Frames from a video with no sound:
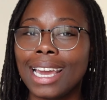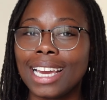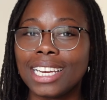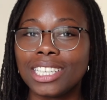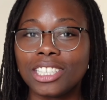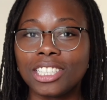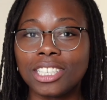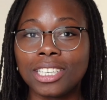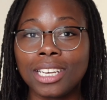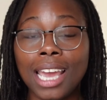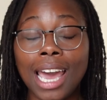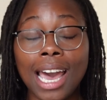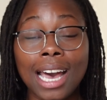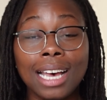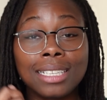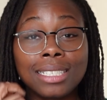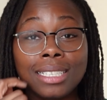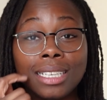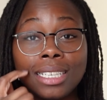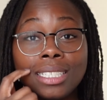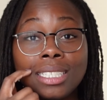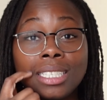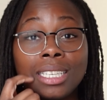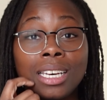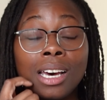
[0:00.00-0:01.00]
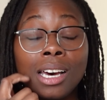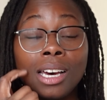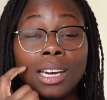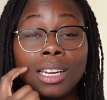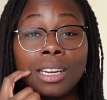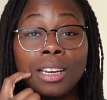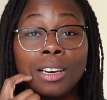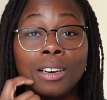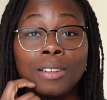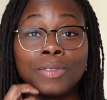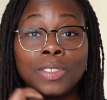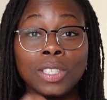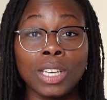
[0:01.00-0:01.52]
She has a ton
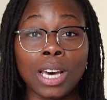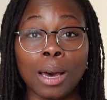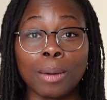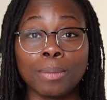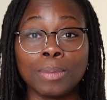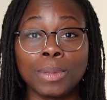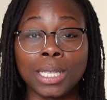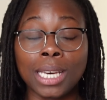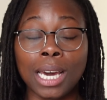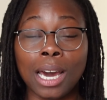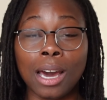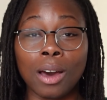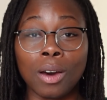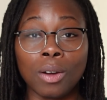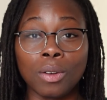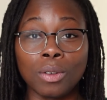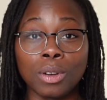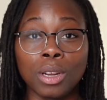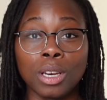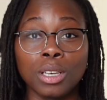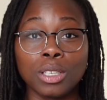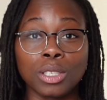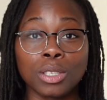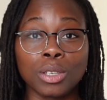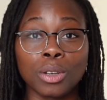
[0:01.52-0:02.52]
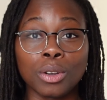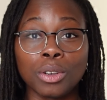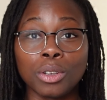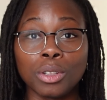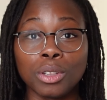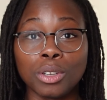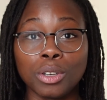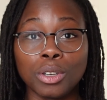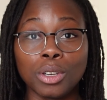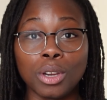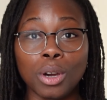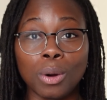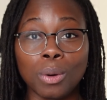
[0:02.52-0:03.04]
of top-down
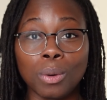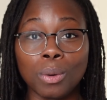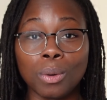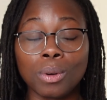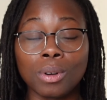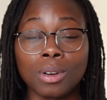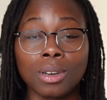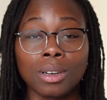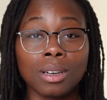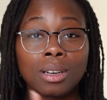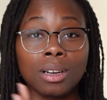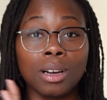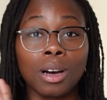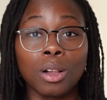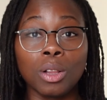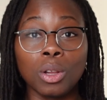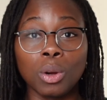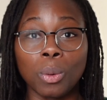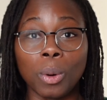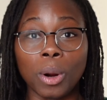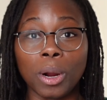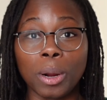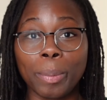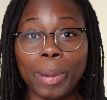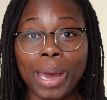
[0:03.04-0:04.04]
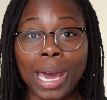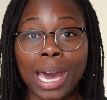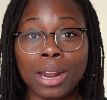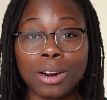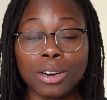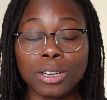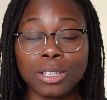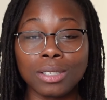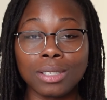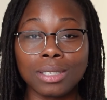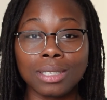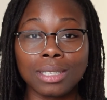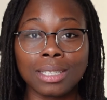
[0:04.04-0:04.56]
circular yoke colorwork
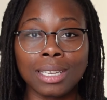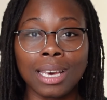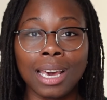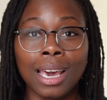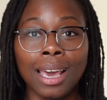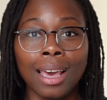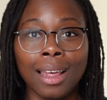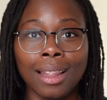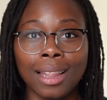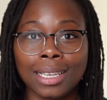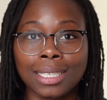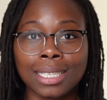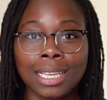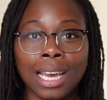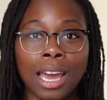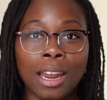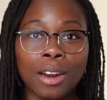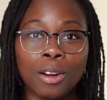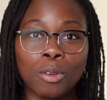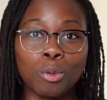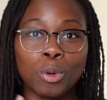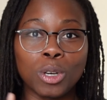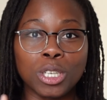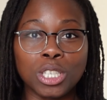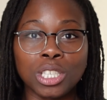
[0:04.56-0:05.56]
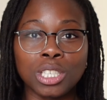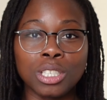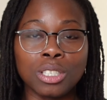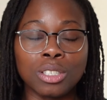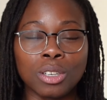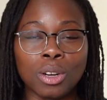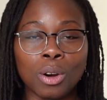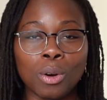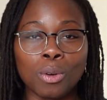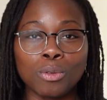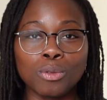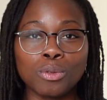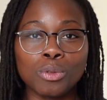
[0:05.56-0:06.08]
patterns. That's kind of what she's
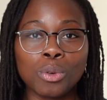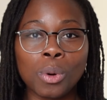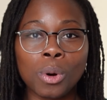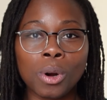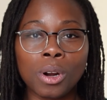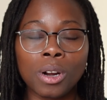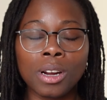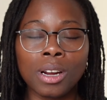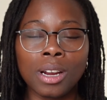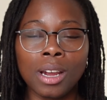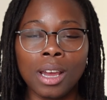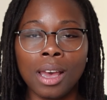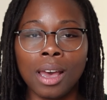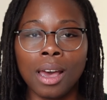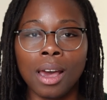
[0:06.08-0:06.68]
known for.